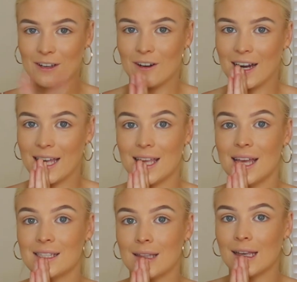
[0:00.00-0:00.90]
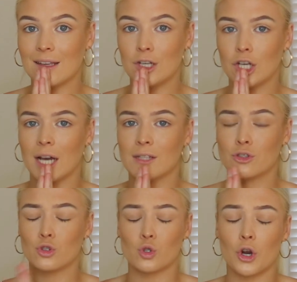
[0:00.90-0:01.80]
So yes, thank you guys
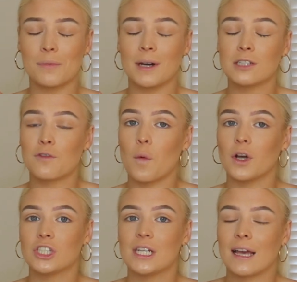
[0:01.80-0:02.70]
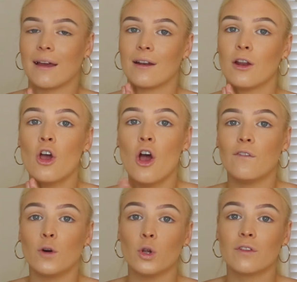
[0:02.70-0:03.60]
so much for watching and
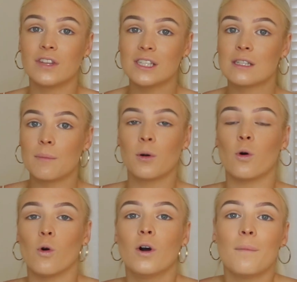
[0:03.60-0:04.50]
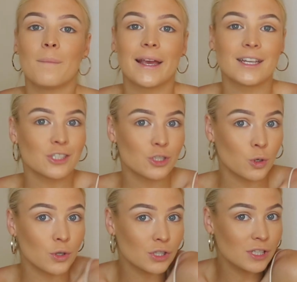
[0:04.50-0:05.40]
for all of the support. Make
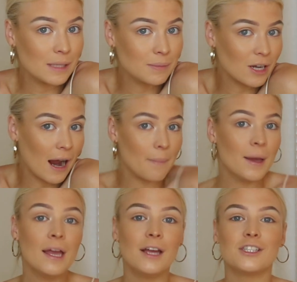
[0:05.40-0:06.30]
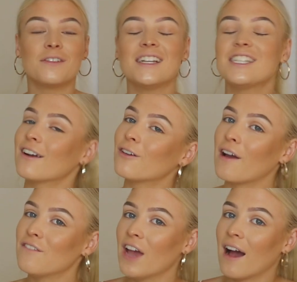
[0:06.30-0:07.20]
sure to subscribe to my channel
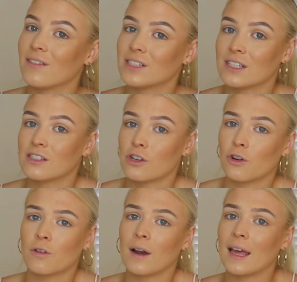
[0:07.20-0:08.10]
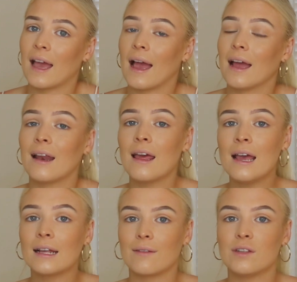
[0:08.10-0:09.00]
if you haven't done so already and
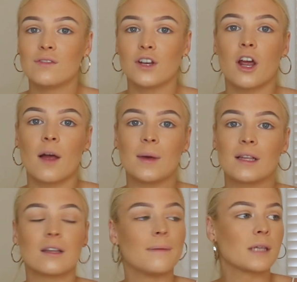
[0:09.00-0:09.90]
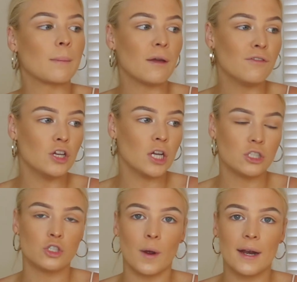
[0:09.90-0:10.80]
give this video a big thumbs up if you
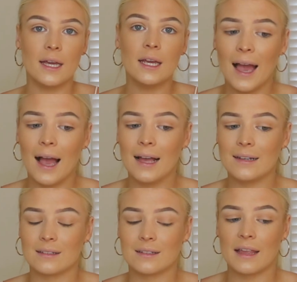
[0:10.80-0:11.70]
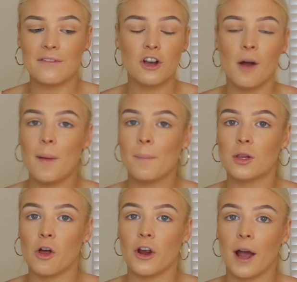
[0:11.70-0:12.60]
enjoyed it and leave a comment
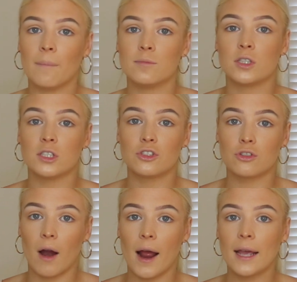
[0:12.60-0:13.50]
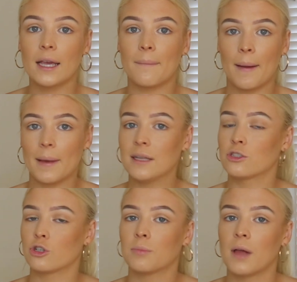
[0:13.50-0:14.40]
below. I'm trying my
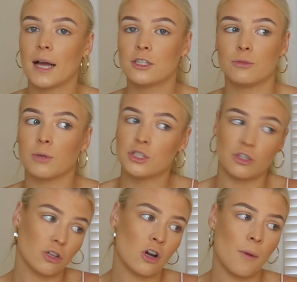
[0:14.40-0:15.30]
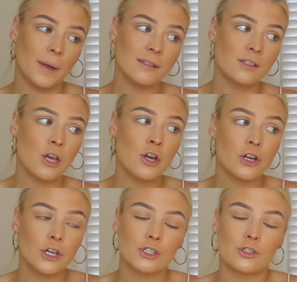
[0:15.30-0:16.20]
best to reply to most of the comments
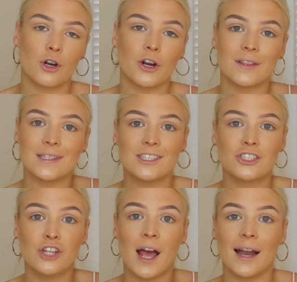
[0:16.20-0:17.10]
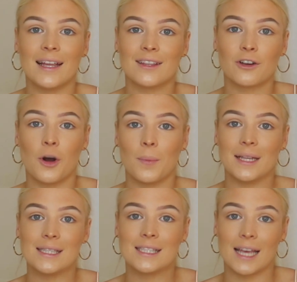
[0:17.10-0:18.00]
so let's chat in the
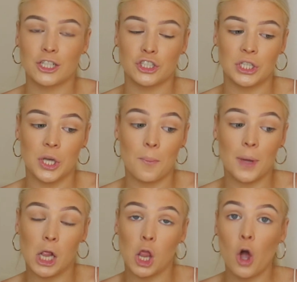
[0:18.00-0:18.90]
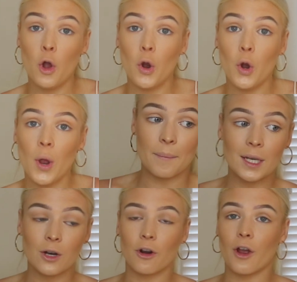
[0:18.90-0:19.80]
comments section below. Let me
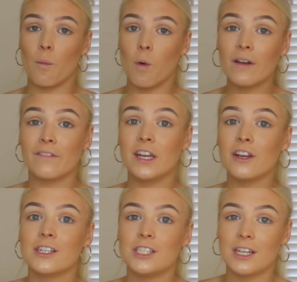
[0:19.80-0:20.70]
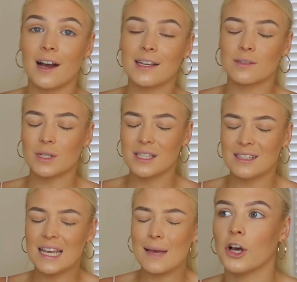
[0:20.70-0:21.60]
know what videos you guys want to
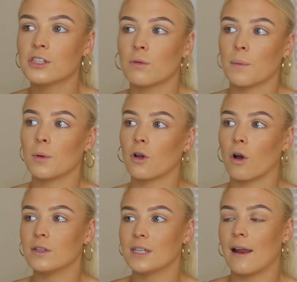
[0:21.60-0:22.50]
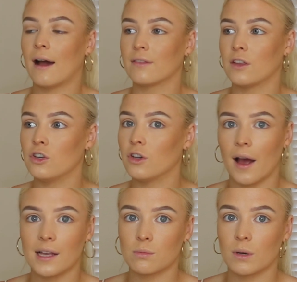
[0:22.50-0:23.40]
see. Just want to put content out that you
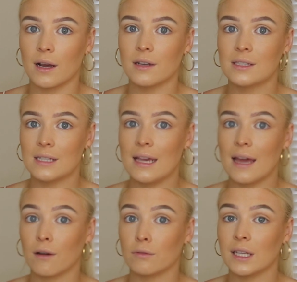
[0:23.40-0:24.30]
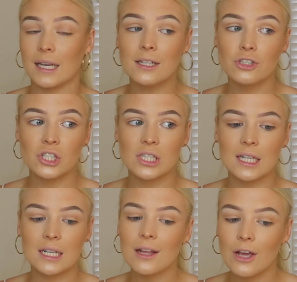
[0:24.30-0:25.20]
guys want to see and are really interested
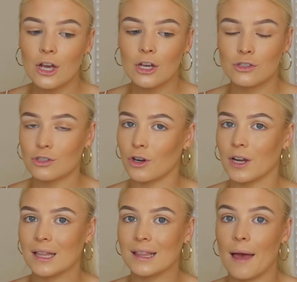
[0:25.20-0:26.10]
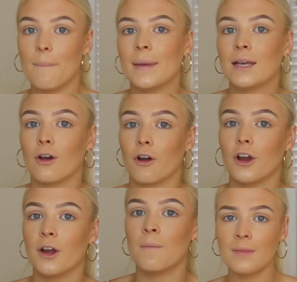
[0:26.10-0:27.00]
in. So let me know.